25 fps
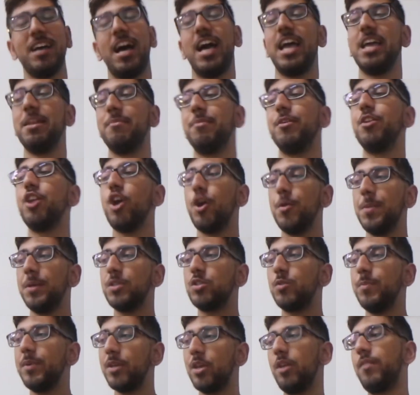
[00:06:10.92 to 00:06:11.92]
be waking up.
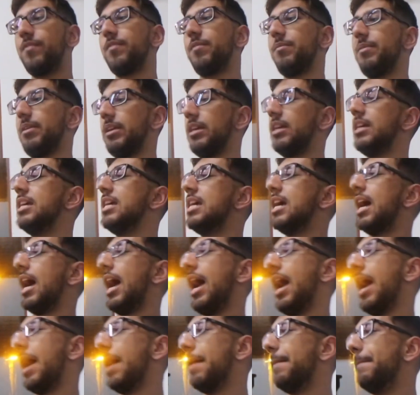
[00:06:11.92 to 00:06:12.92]
It's 5
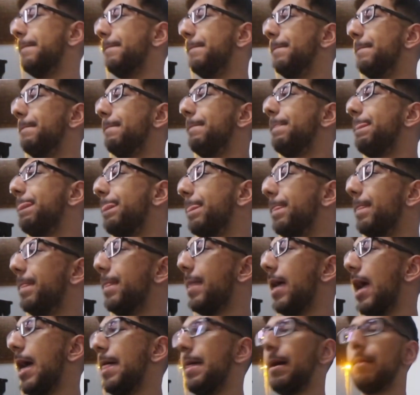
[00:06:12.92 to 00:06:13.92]
a.m. Um,
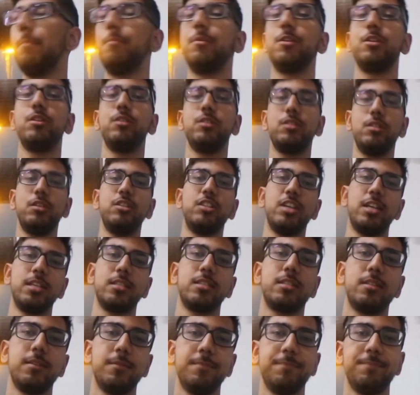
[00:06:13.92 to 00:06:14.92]
and I'm gonna do
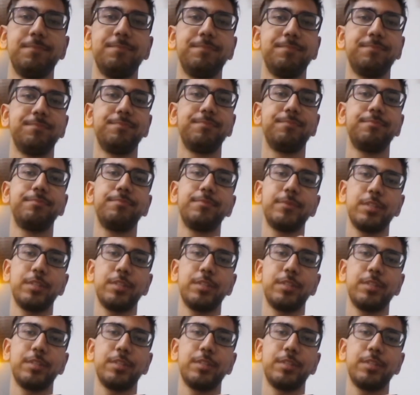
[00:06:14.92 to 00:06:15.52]
chest. Mm -hmm.